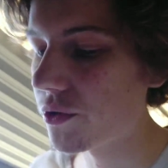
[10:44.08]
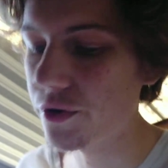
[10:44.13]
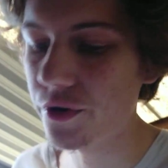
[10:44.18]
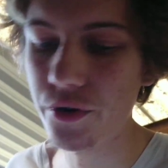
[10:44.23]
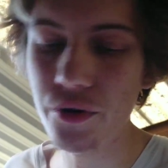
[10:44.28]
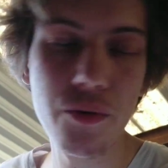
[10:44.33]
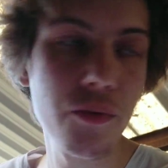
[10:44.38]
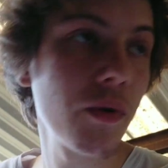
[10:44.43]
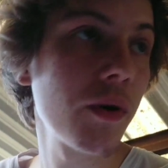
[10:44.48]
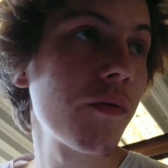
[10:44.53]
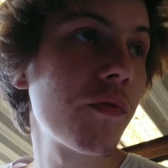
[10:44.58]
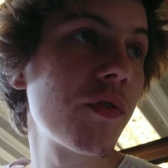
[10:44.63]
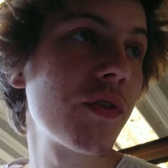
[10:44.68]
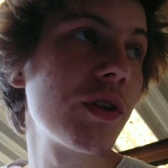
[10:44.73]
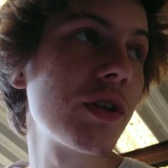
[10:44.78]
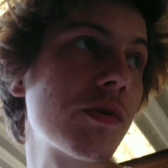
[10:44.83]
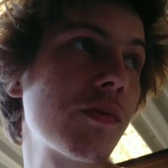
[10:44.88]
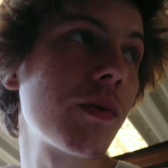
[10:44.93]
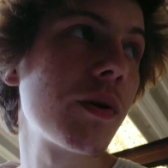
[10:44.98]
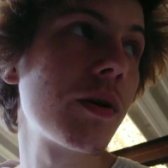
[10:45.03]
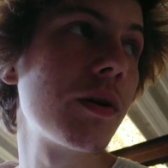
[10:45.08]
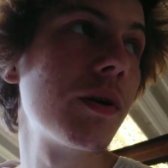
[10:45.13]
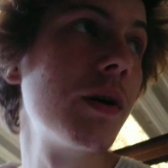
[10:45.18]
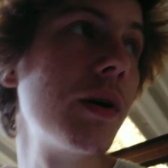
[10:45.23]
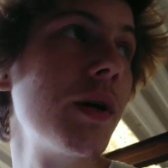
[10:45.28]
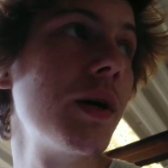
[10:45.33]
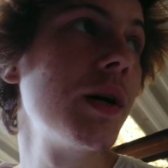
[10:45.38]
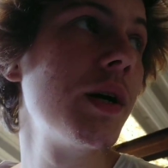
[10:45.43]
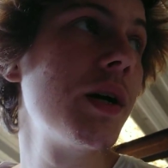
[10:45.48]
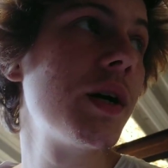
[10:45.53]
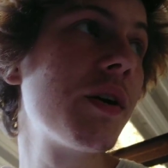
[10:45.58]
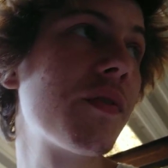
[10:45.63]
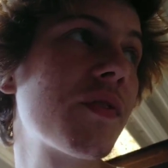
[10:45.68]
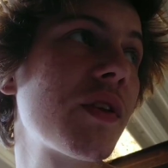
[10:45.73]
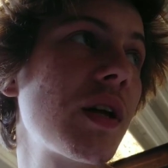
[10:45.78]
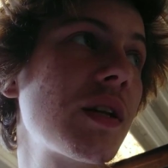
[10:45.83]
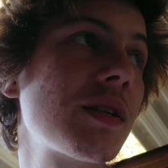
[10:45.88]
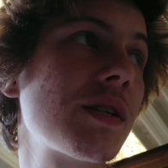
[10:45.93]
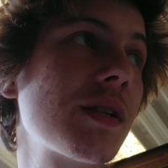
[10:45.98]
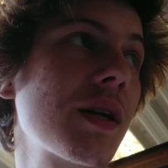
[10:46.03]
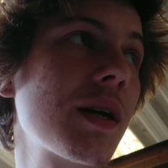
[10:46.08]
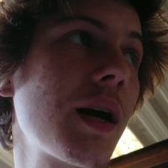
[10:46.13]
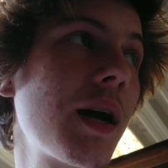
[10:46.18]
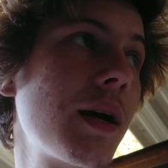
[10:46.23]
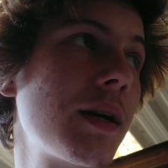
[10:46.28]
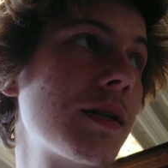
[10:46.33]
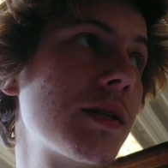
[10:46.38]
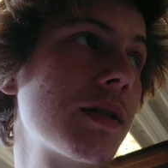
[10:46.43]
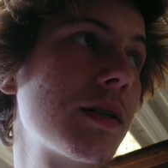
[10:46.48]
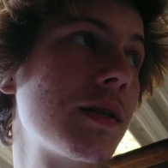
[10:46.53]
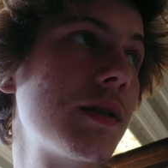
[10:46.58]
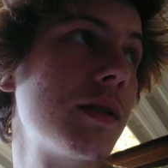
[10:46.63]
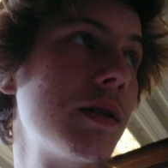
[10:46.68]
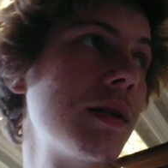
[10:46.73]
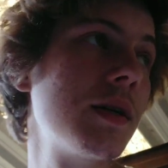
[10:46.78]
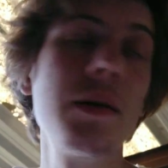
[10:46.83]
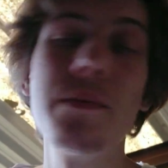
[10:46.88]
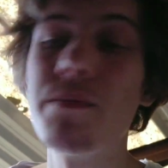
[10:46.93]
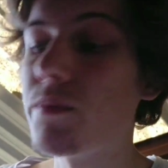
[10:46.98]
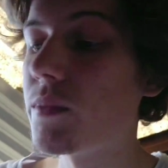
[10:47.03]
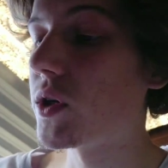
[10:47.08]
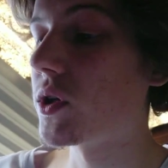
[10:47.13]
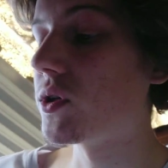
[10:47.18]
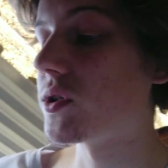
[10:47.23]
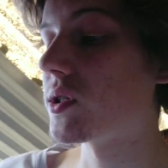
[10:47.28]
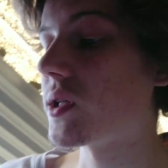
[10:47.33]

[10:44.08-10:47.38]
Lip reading: a new one for this one, if that's the case. Because